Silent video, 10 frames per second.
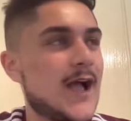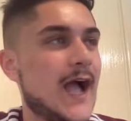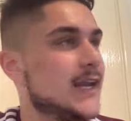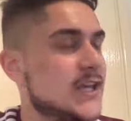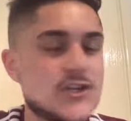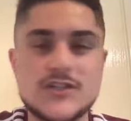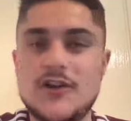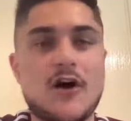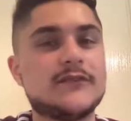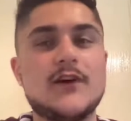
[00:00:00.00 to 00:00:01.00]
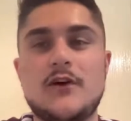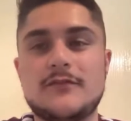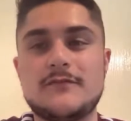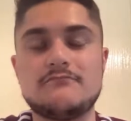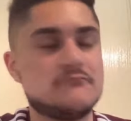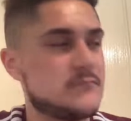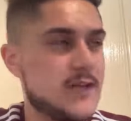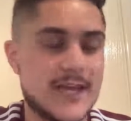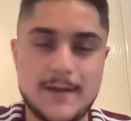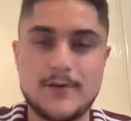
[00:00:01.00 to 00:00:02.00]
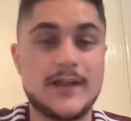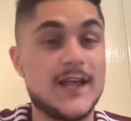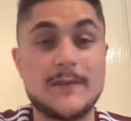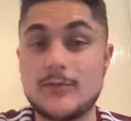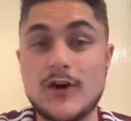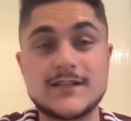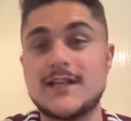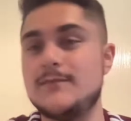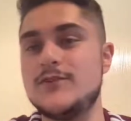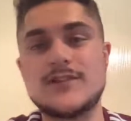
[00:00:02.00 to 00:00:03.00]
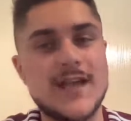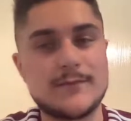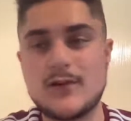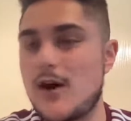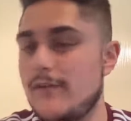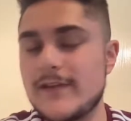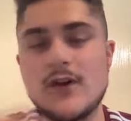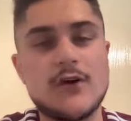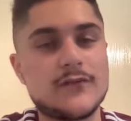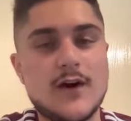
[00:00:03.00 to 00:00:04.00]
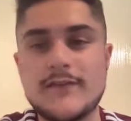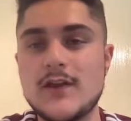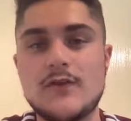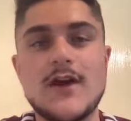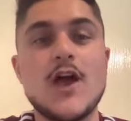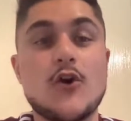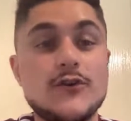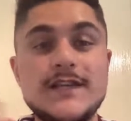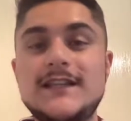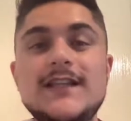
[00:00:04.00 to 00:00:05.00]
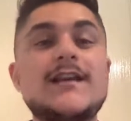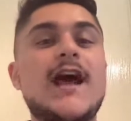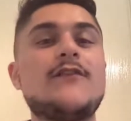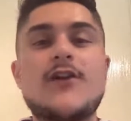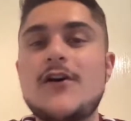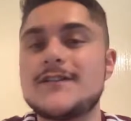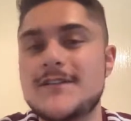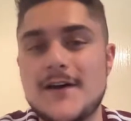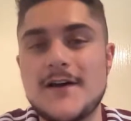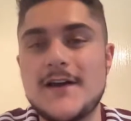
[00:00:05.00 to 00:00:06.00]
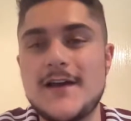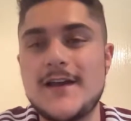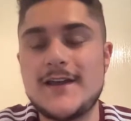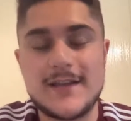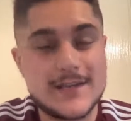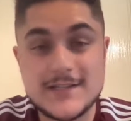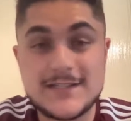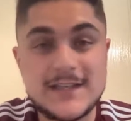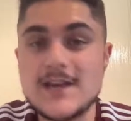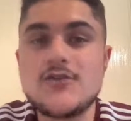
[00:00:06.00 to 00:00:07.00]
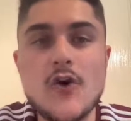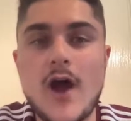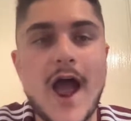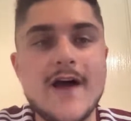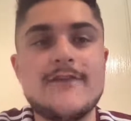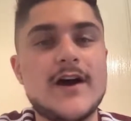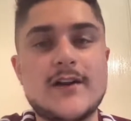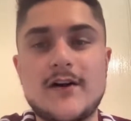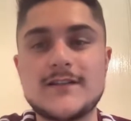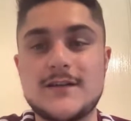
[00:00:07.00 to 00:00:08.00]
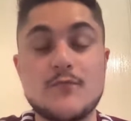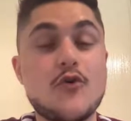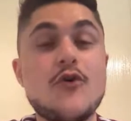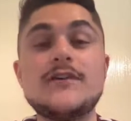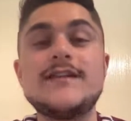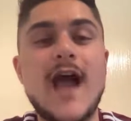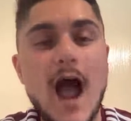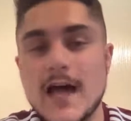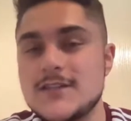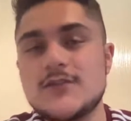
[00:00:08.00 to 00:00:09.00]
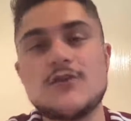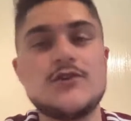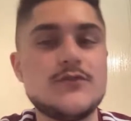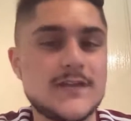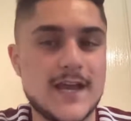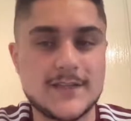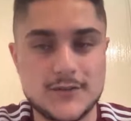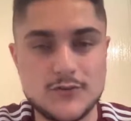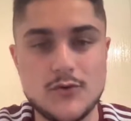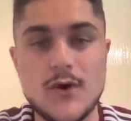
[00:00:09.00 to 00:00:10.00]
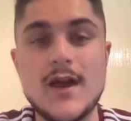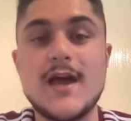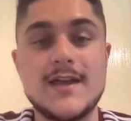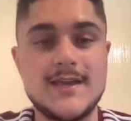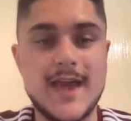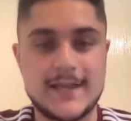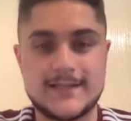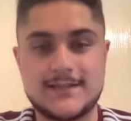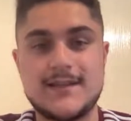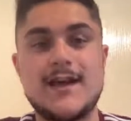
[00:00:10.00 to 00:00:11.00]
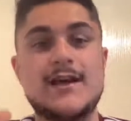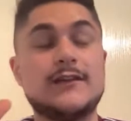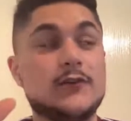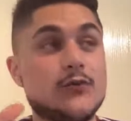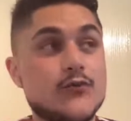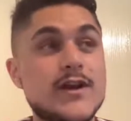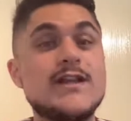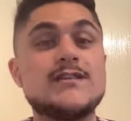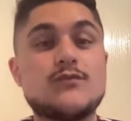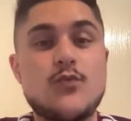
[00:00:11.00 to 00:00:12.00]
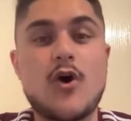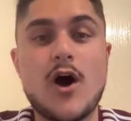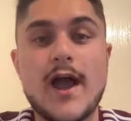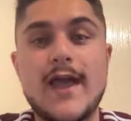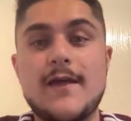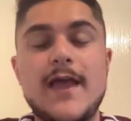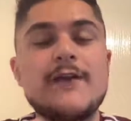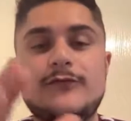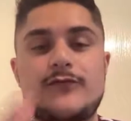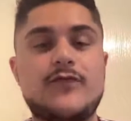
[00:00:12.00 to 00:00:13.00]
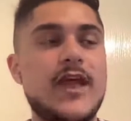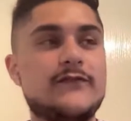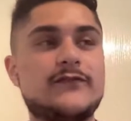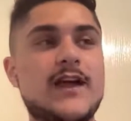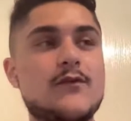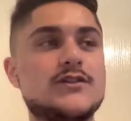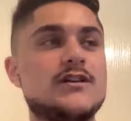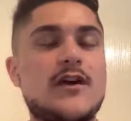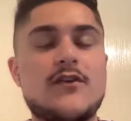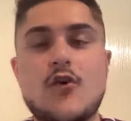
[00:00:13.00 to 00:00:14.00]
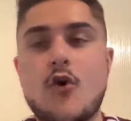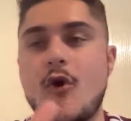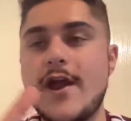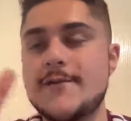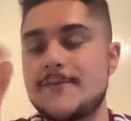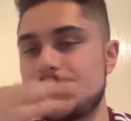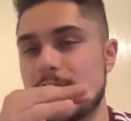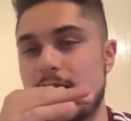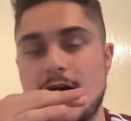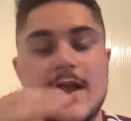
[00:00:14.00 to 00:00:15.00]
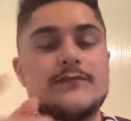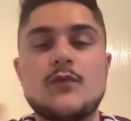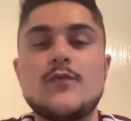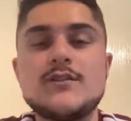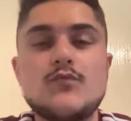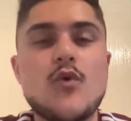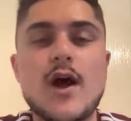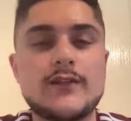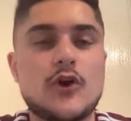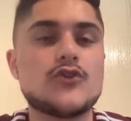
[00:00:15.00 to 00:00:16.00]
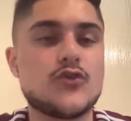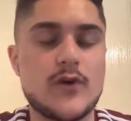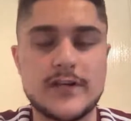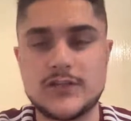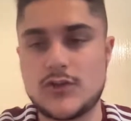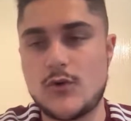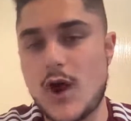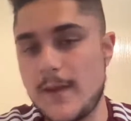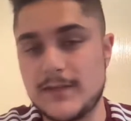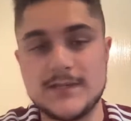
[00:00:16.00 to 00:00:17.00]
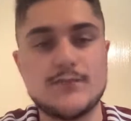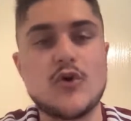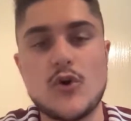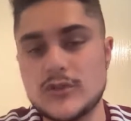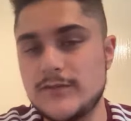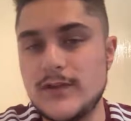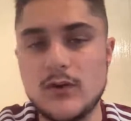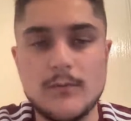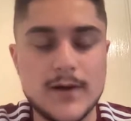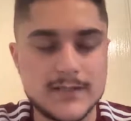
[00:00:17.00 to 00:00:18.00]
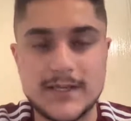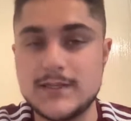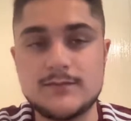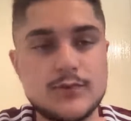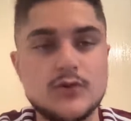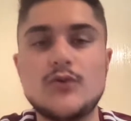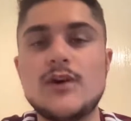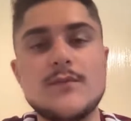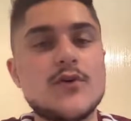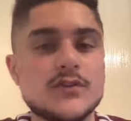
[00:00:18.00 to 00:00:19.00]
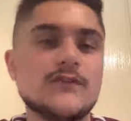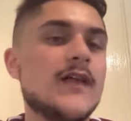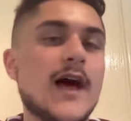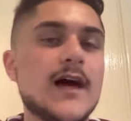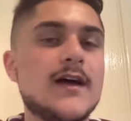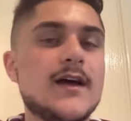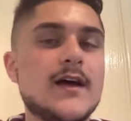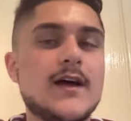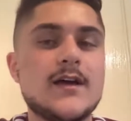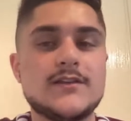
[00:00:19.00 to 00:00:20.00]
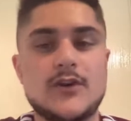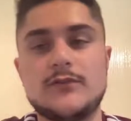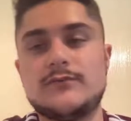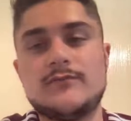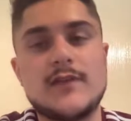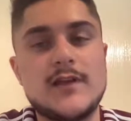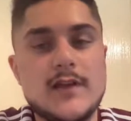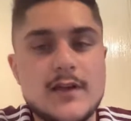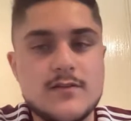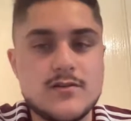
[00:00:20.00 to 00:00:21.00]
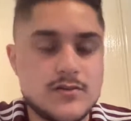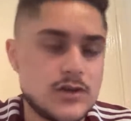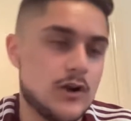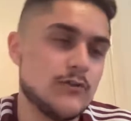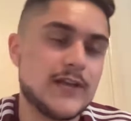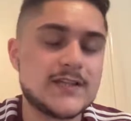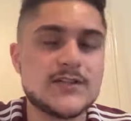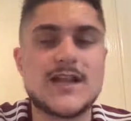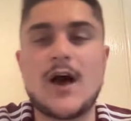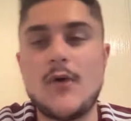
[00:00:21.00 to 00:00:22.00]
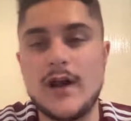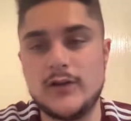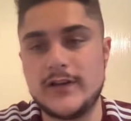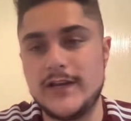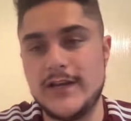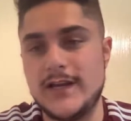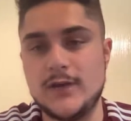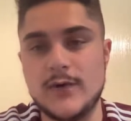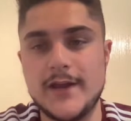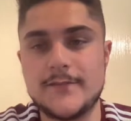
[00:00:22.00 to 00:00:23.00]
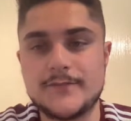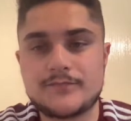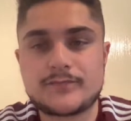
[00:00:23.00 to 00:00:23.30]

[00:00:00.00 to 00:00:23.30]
And he just laughed it off. He kept asking him. He just kept laughing it off, because he didn't have an answer. He just did not have an answer, because it has no use case at all. Yes, the reason why, if there was another coin, the reason why Dogecoin is so hyped is because of Elon Musk. It's purely because of that. So, that's just how I look at it anyway.